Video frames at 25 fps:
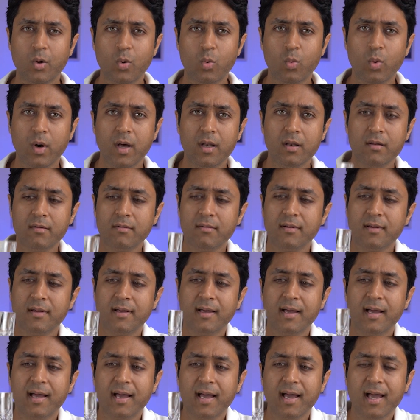Well,
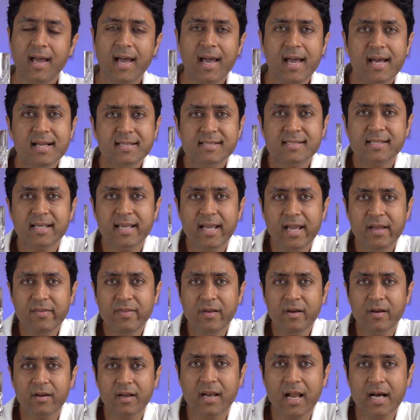it's
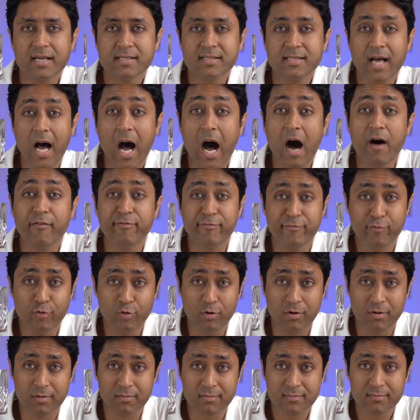either a glass half
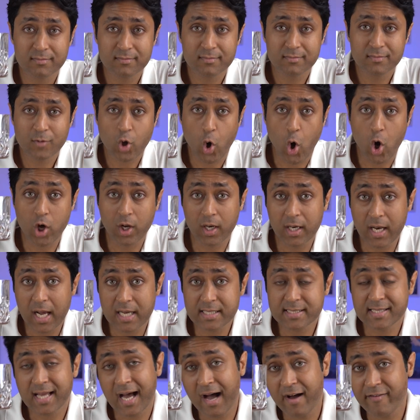full or
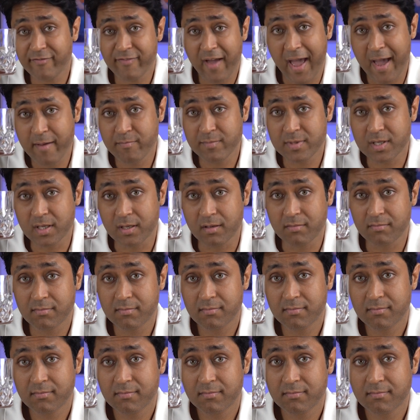glass half empty.
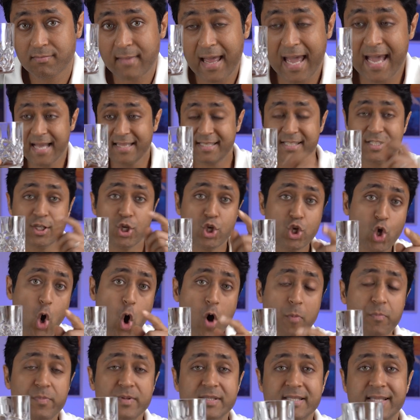It's
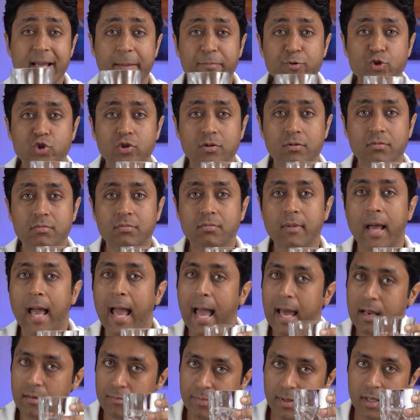your perception
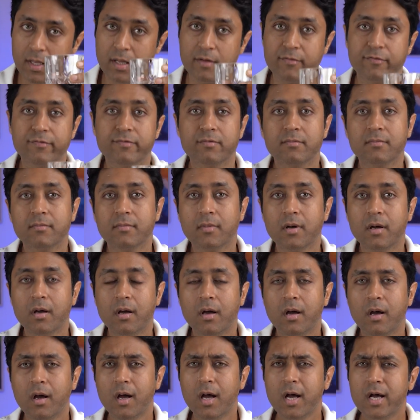and belief.
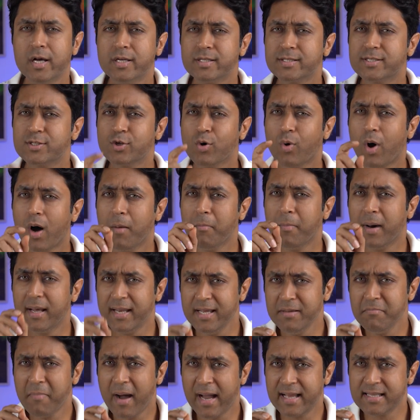So a
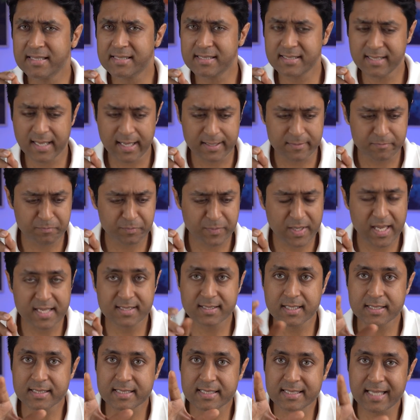money mindset
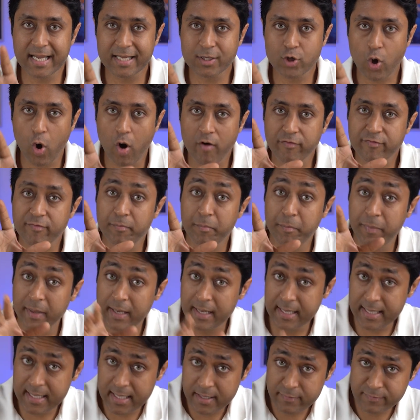is a set of
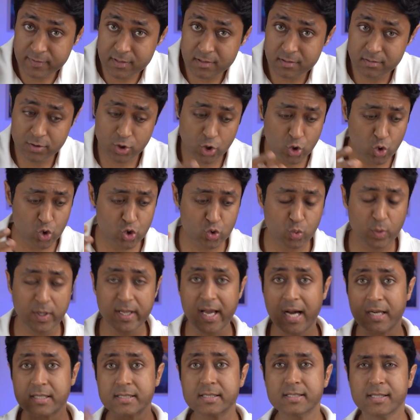beliefs, usually
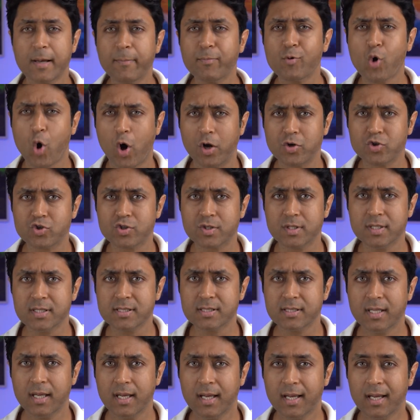our
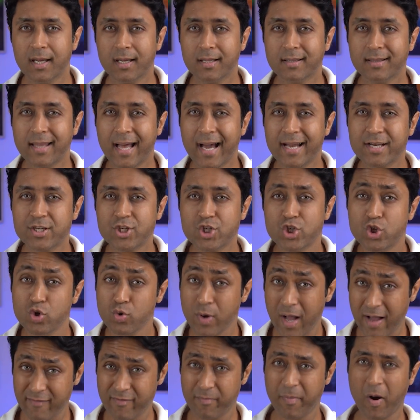subconscious, that you
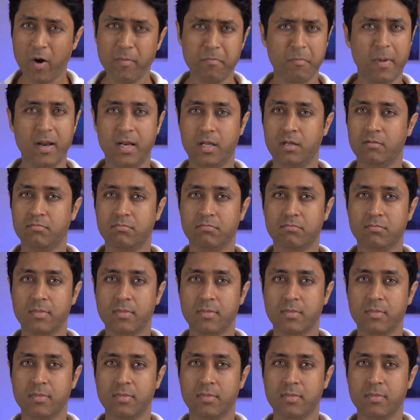have about money.